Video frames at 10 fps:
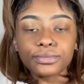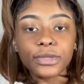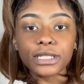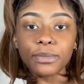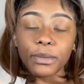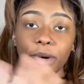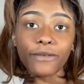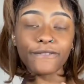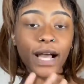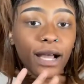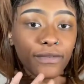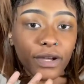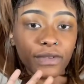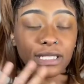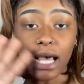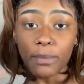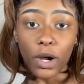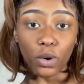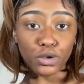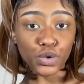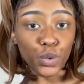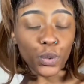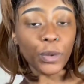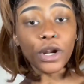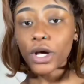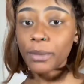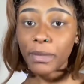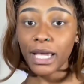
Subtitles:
This is going to be part 5 of the time our whole school went on a